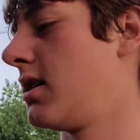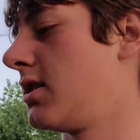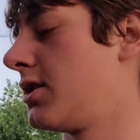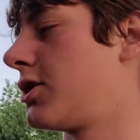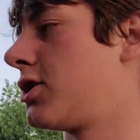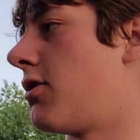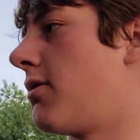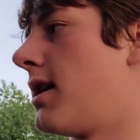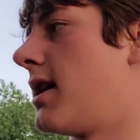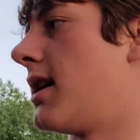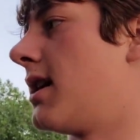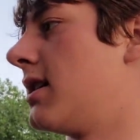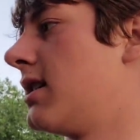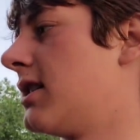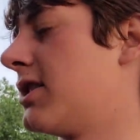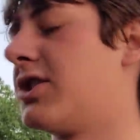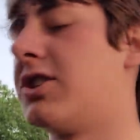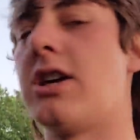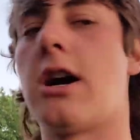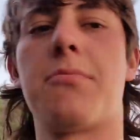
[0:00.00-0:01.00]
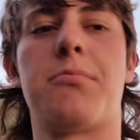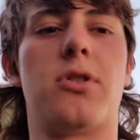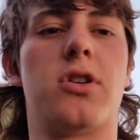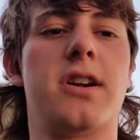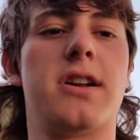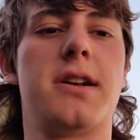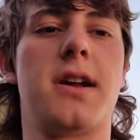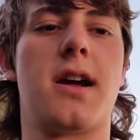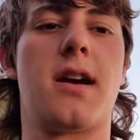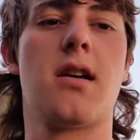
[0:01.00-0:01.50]
So let's dump her
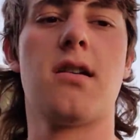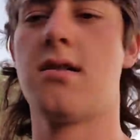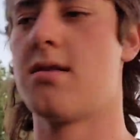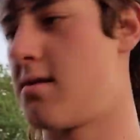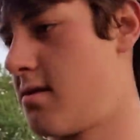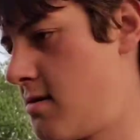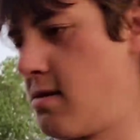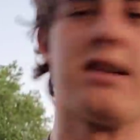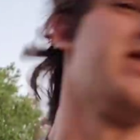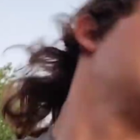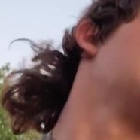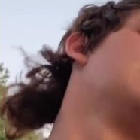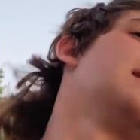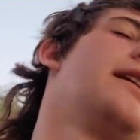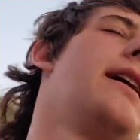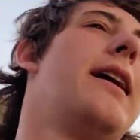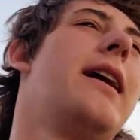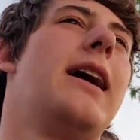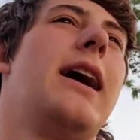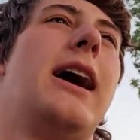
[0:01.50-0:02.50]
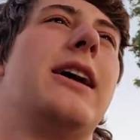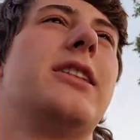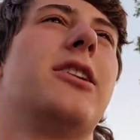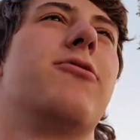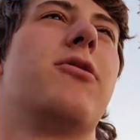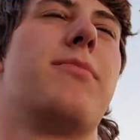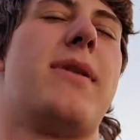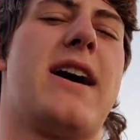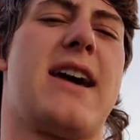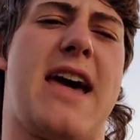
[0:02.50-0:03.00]
in there and then
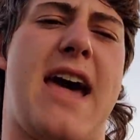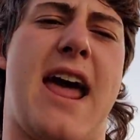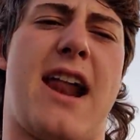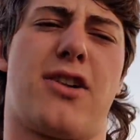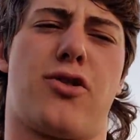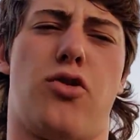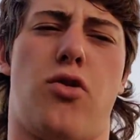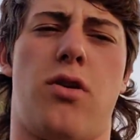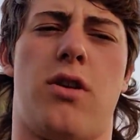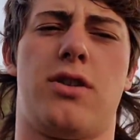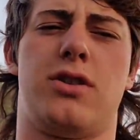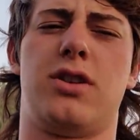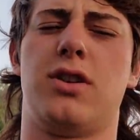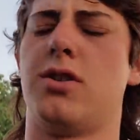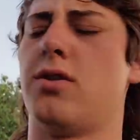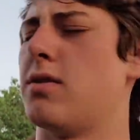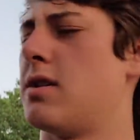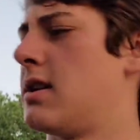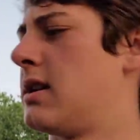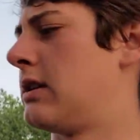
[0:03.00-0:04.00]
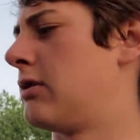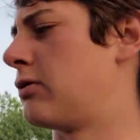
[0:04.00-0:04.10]
we might add a quart or two.